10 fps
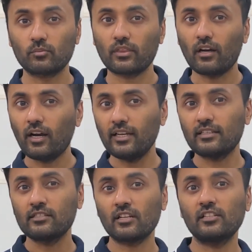with high
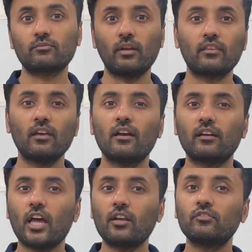tensile strength
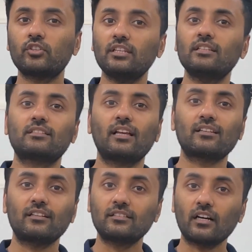guarantees that
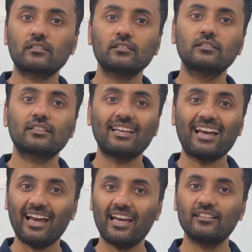conductors can
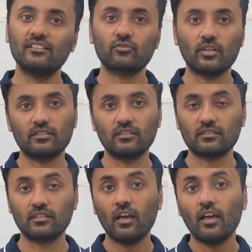handle
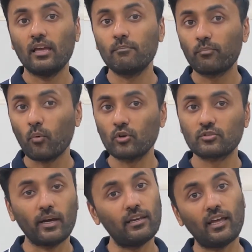stresses imposed
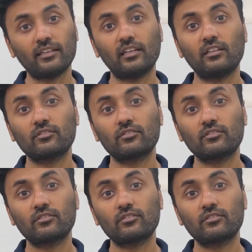by lightning